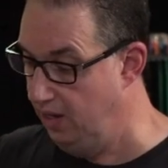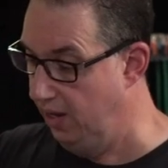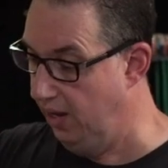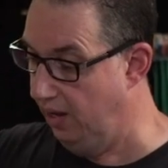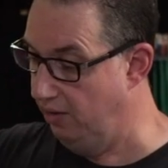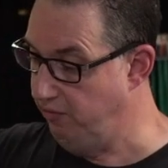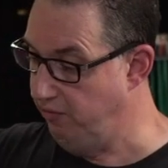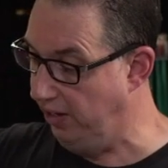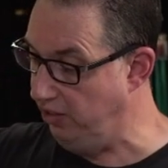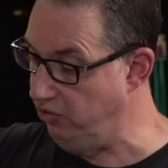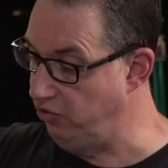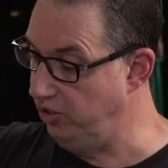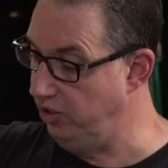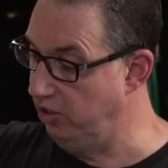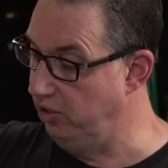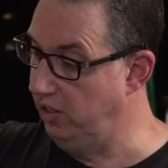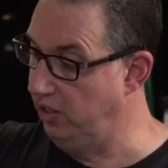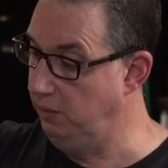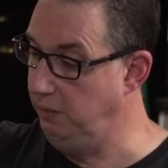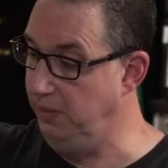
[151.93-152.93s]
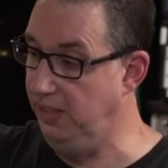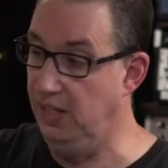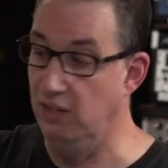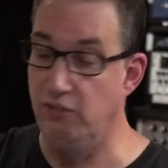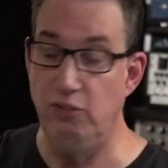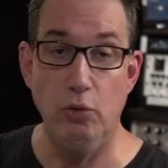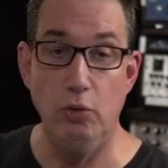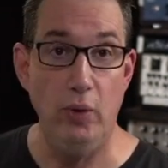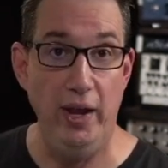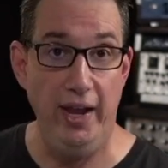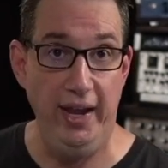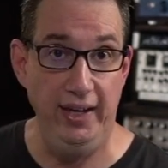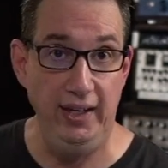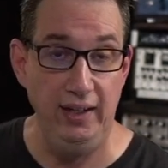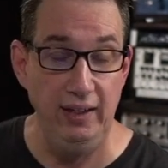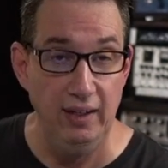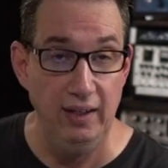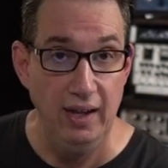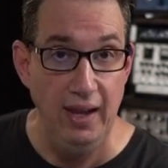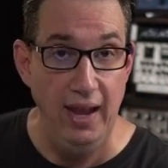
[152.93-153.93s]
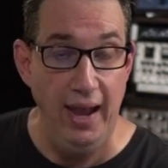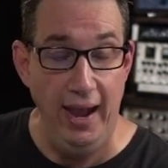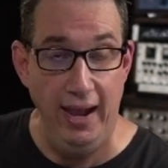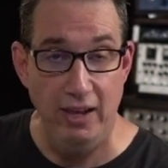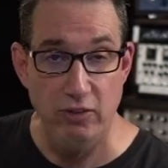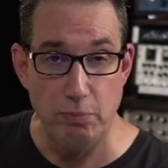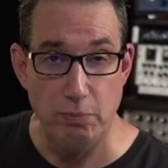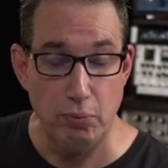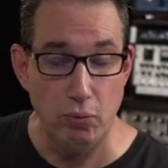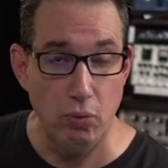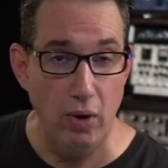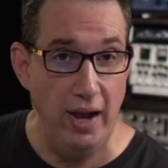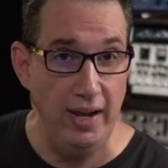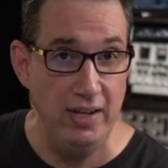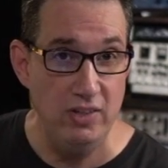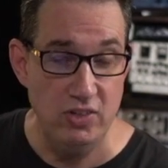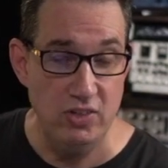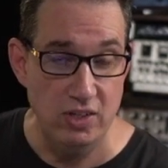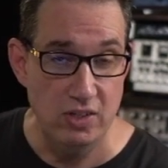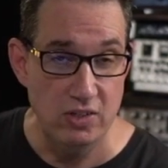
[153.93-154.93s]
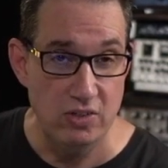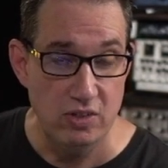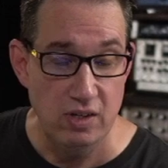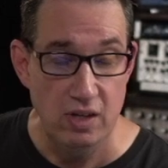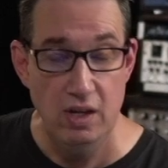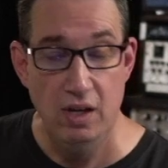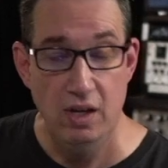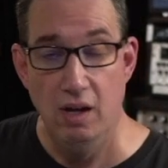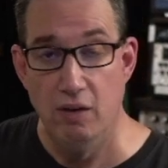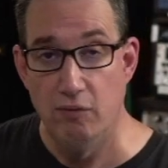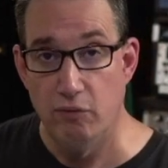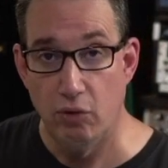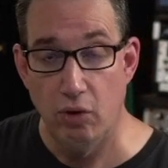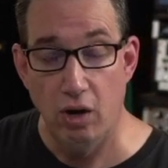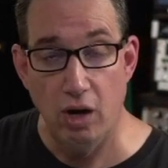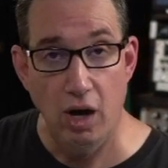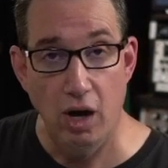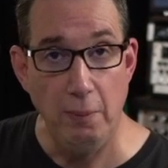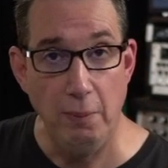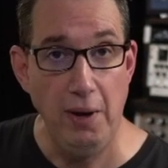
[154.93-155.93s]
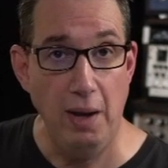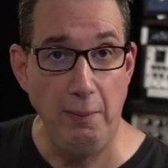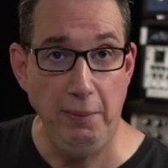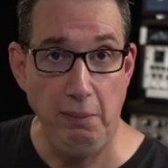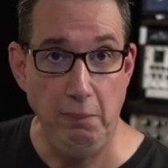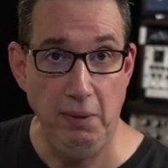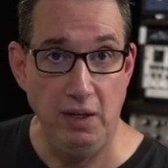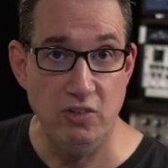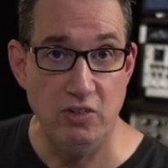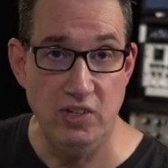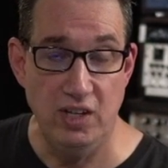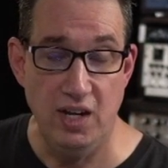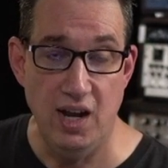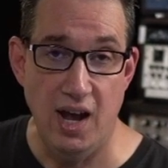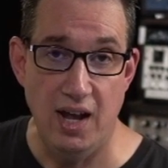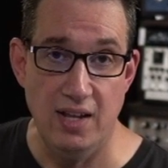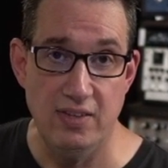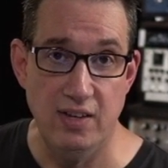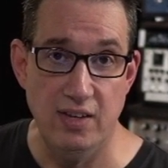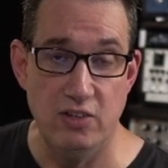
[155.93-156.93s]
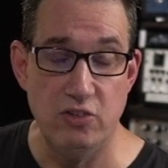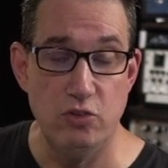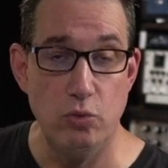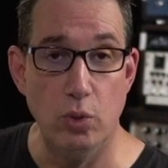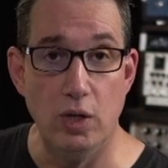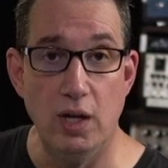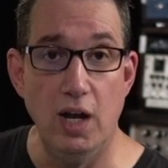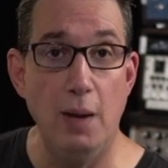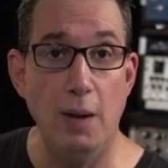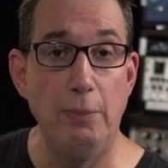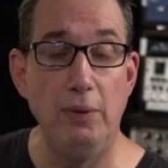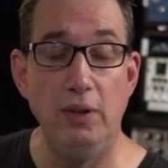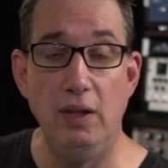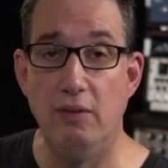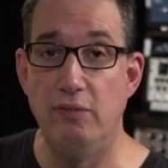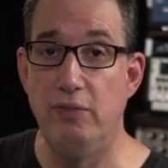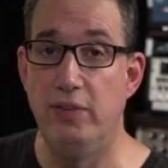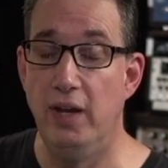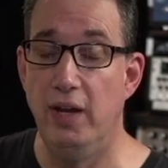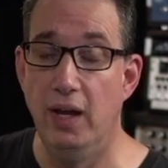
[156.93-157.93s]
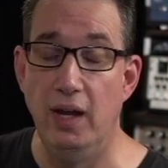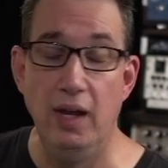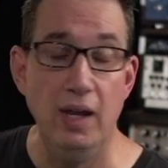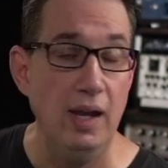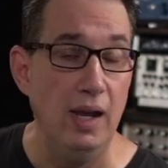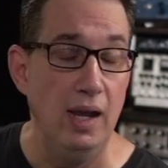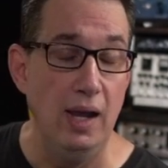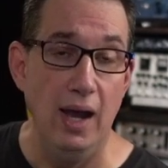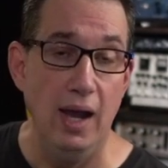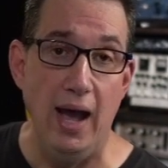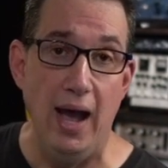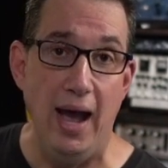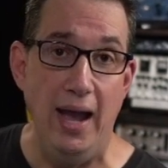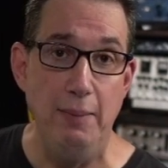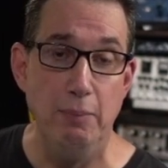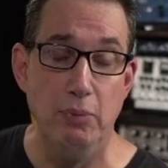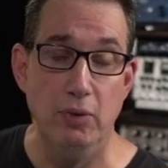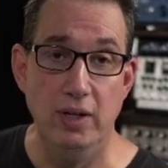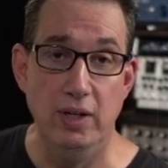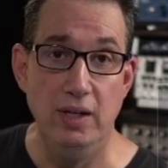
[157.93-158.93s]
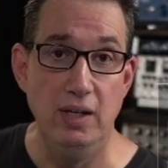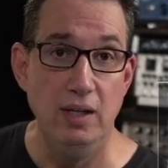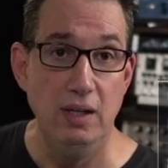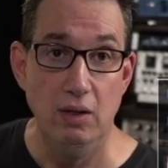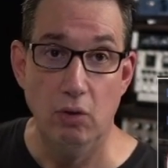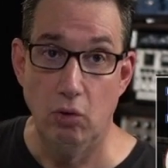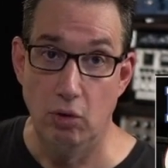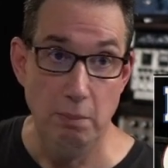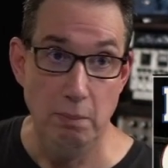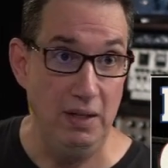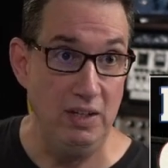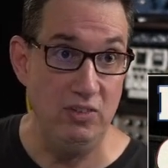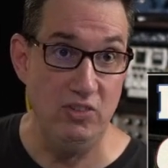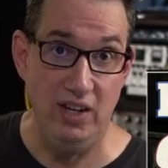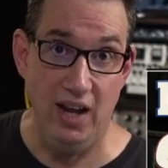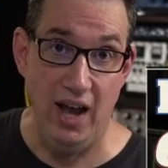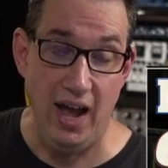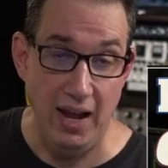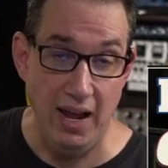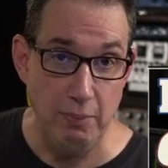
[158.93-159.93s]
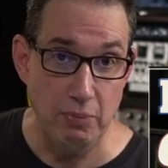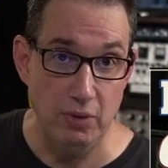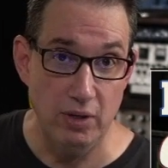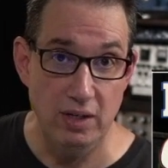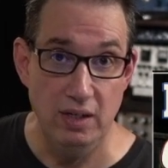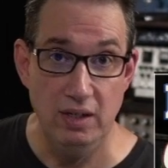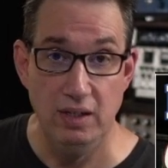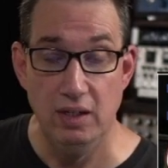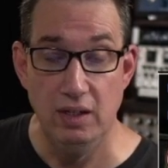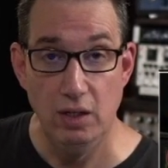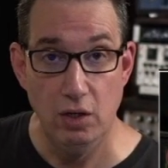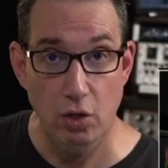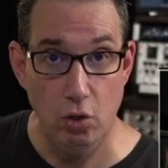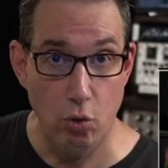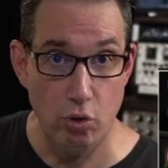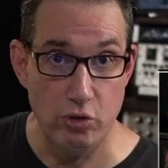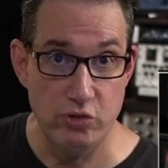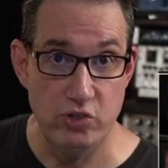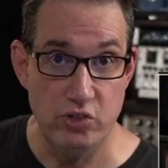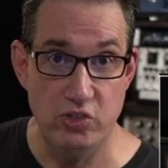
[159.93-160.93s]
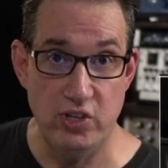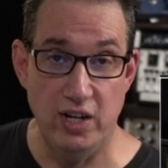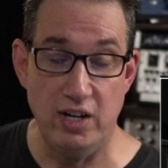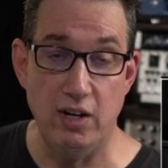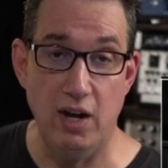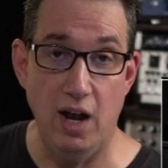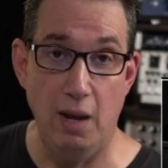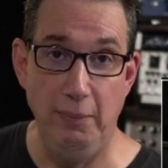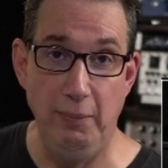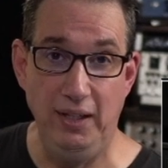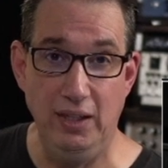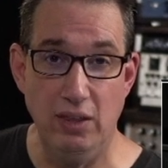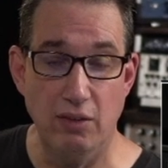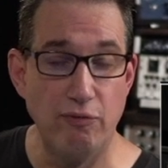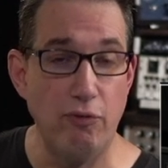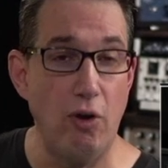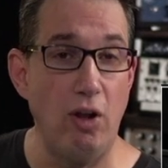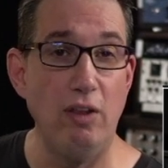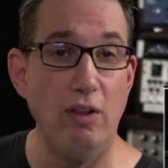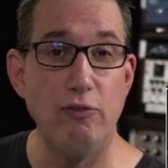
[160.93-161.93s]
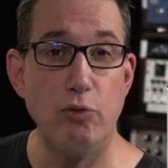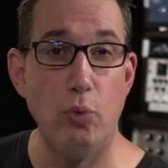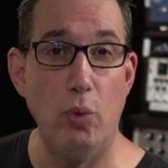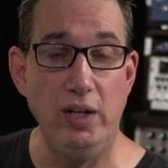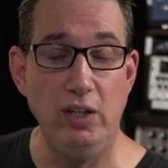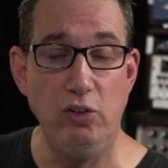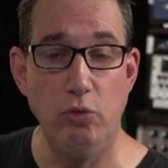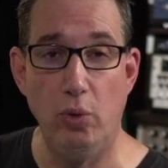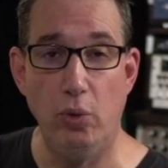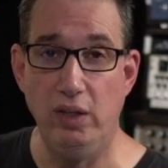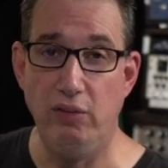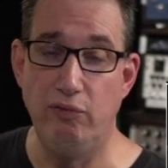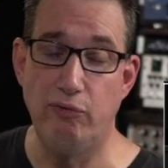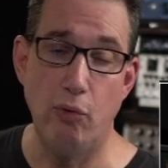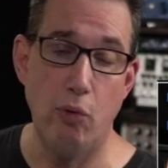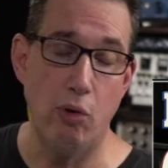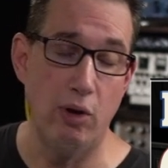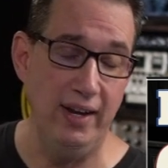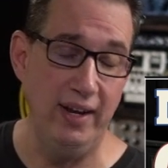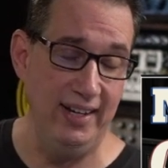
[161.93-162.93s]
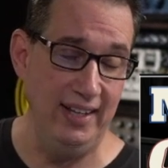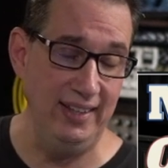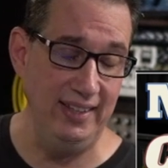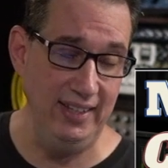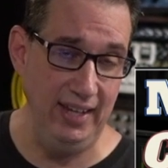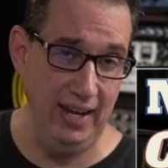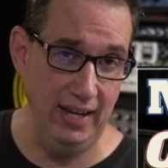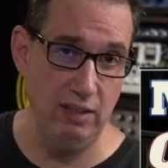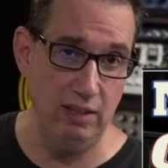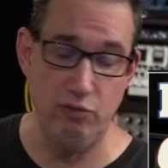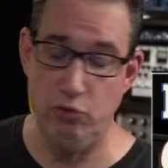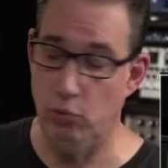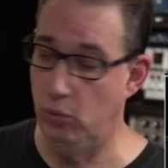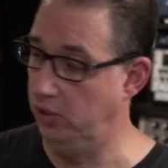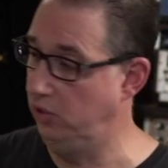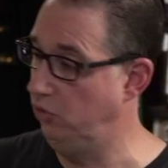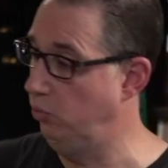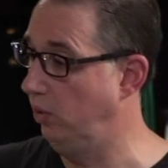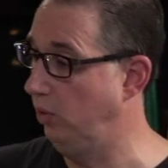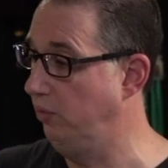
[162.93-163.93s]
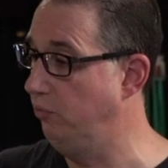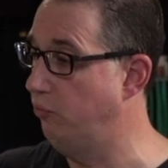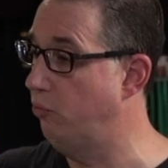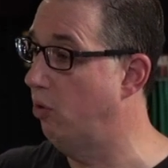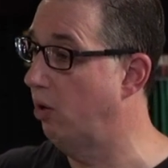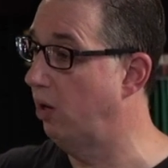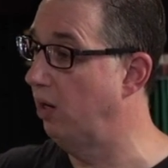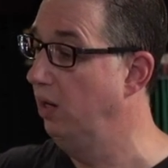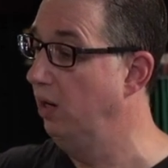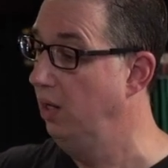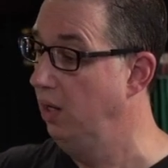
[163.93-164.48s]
eventually are going to be given away as prizes for our upcoming mixing contest to a couple of the hybrid or mixing hybrid courses that are coming in the fall of 2024 and at the end of 2024.